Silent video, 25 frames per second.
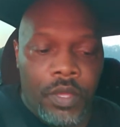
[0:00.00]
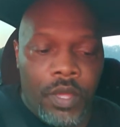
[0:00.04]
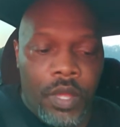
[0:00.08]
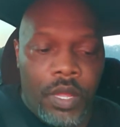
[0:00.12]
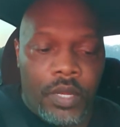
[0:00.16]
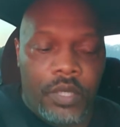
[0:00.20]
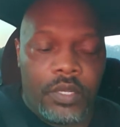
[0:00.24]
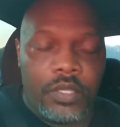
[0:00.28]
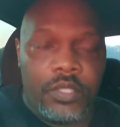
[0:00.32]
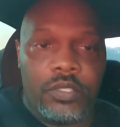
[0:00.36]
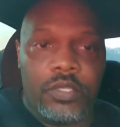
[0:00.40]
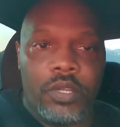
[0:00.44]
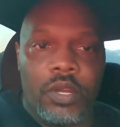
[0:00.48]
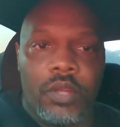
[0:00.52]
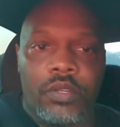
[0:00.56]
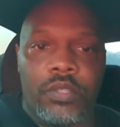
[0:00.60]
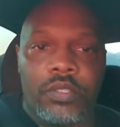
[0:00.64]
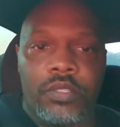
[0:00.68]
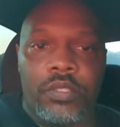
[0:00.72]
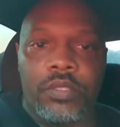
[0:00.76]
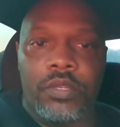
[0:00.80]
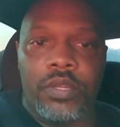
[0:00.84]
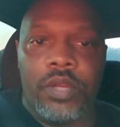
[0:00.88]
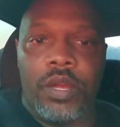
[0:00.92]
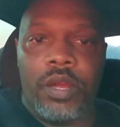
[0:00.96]
I need y'all
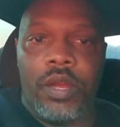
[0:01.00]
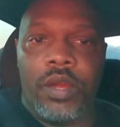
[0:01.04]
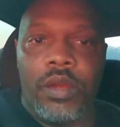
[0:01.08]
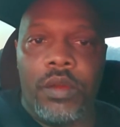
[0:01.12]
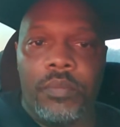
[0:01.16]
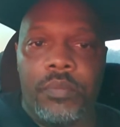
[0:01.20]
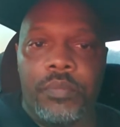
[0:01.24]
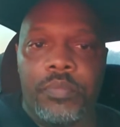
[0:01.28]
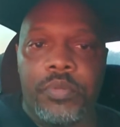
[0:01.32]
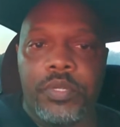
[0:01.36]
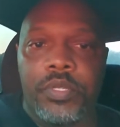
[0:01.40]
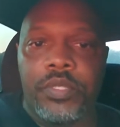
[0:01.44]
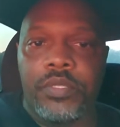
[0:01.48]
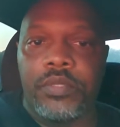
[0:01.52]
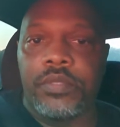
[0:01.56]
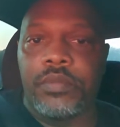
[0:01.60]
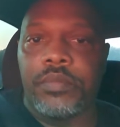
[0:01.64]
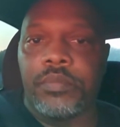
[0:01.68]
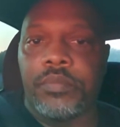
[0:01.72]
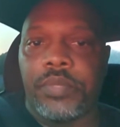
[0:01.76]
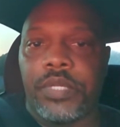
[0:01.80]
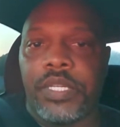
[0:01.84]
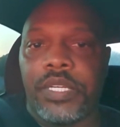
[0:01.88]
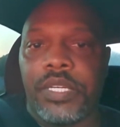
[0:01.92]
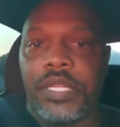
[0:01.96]
to um, put
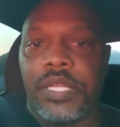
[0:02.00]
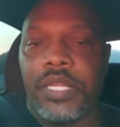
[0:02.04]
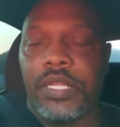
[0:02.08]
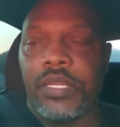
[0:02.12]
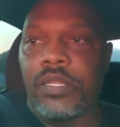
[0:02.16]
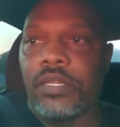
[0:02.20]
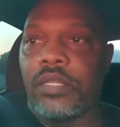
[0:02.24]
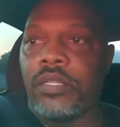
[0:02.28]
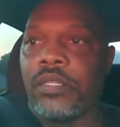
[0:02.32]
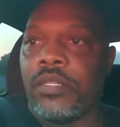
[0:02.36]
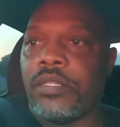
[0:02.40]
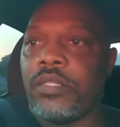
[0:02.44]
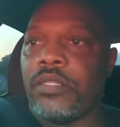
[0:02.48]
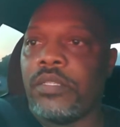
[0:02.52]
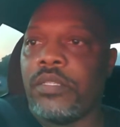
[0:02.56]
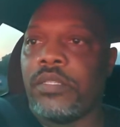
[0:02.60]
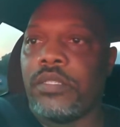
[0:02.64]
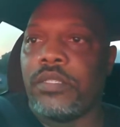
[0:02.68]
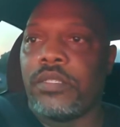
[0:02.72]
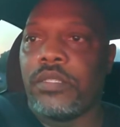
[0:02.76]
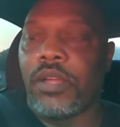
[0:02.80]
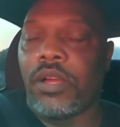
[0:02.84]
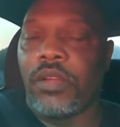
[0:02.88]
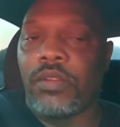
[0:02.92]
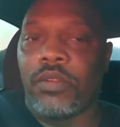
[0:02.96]
Benita.
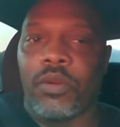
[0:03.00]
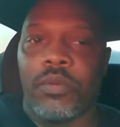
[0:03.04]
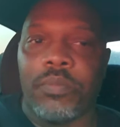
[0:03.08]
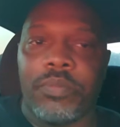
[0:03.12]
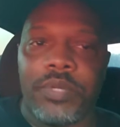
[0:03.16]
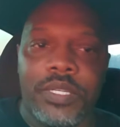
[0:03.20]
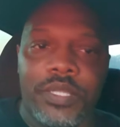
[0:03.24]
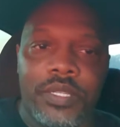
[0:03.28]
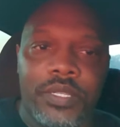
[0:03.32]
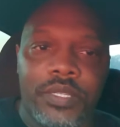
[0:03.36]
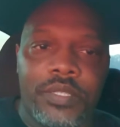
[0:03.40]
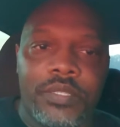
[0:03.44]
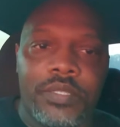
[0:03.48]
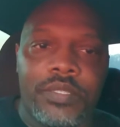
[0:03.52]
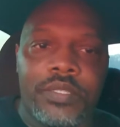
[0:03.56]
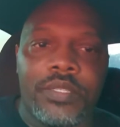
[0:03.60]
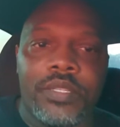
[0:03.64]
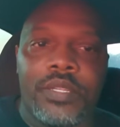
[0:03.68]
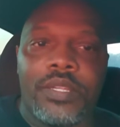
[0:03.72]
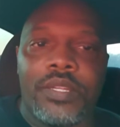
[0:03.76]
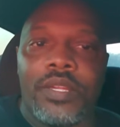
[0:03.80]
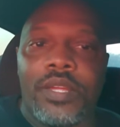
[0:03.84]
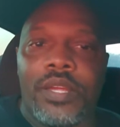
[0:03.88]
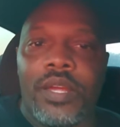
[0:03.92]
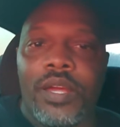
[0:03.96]
Y'all know Benita.
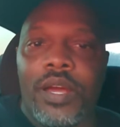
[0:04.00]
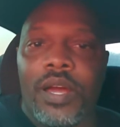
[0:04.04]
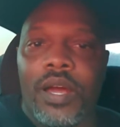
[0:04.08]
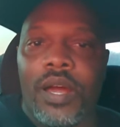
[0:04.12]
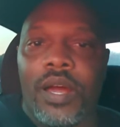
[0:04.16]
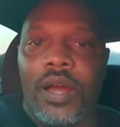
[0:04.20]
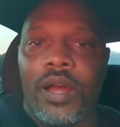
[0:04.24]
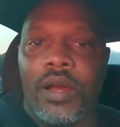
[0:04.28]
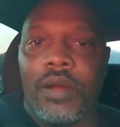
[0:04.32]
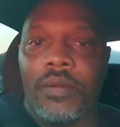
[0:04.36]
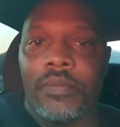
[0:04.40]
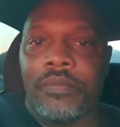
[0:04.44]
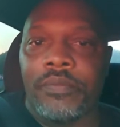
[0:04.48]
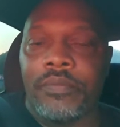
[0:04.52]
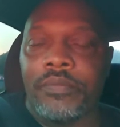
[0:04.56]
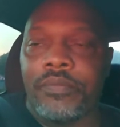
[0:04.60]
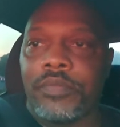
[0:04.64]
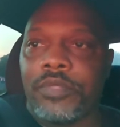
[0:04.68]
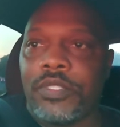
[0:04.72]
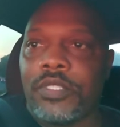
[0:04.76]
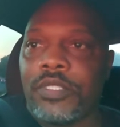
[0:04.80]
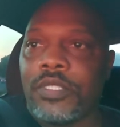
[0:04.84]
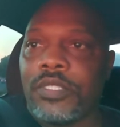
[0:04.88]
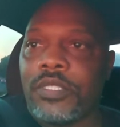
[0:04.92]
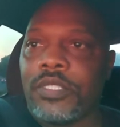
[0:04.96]
Uh,
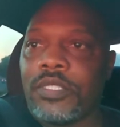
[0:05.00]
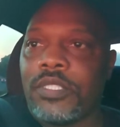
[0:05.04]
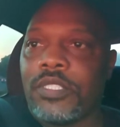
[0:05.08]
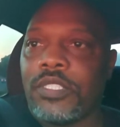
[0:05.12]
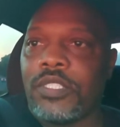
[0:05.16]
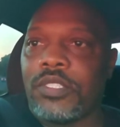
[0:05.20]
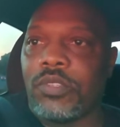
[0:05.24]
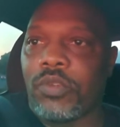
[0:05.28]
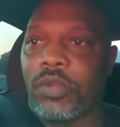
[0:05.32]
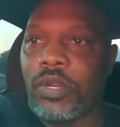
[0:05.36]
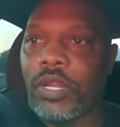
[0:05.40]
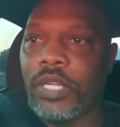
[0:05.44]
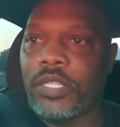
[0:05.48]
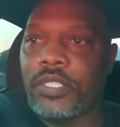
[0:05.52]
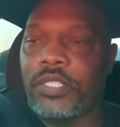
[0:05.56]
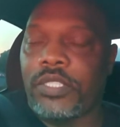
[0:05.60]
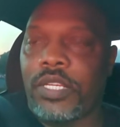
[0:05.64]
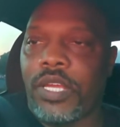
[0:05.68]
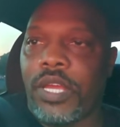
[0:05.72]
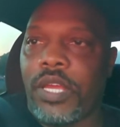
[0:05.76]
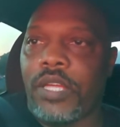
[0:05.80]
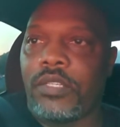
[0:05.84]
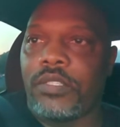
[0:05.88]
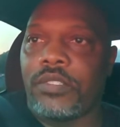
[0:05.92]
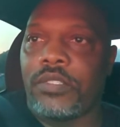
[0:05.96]
she's on our
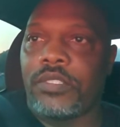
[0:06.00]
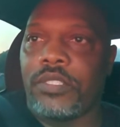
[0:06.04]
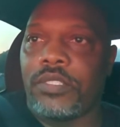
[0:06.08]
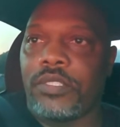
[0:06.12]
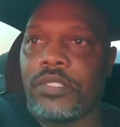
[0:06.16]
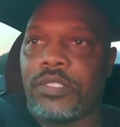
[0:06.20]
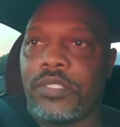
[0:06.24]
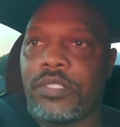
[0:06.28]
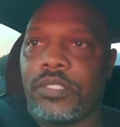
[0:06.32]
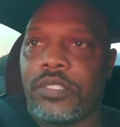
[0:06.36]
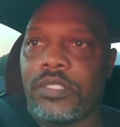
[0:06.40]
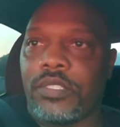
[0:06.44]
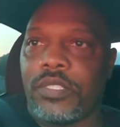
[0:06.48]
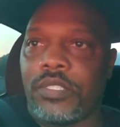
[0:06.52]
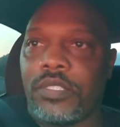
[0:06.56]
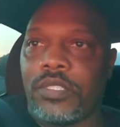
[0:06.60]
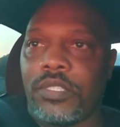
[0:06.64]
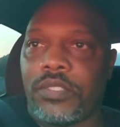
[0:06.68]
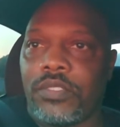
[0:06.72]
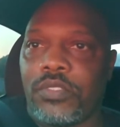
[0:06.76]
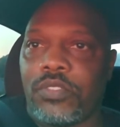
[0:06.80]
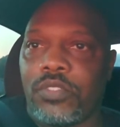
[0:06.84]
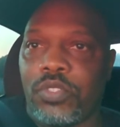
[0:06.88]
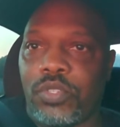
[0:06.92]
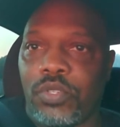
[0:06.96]
channel. She's she's
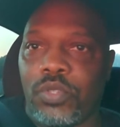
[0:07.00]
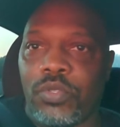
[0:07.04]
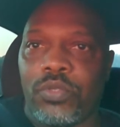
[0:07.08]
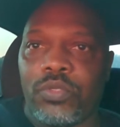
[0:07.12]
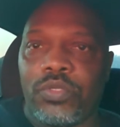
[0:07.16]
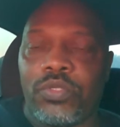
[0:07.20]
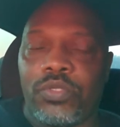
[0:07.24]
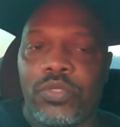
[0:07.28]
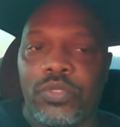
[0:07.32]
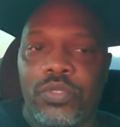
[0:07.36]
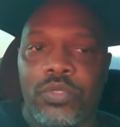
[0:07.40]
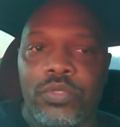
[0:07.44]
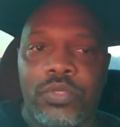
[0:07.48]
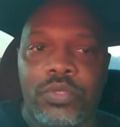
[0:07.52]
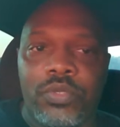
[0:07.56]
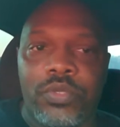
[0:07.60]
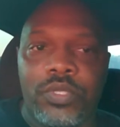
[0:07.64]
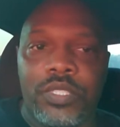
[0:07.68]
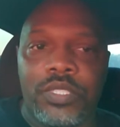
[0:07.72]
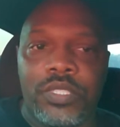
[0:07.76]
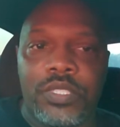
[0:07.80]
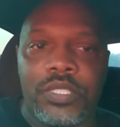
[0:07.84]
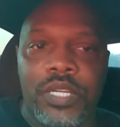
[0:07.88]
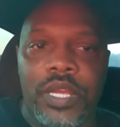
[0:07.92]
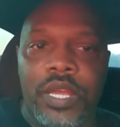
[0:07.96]
true true to
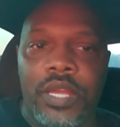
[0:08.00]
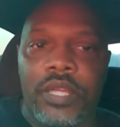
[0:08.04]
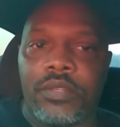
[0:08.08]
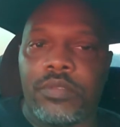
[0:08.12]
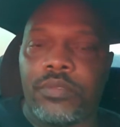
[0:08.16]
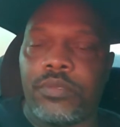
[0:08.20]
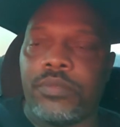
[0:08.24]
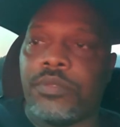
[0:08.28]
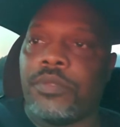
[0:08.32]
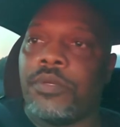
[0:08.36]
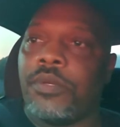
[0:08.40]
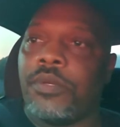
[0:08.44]
the channel.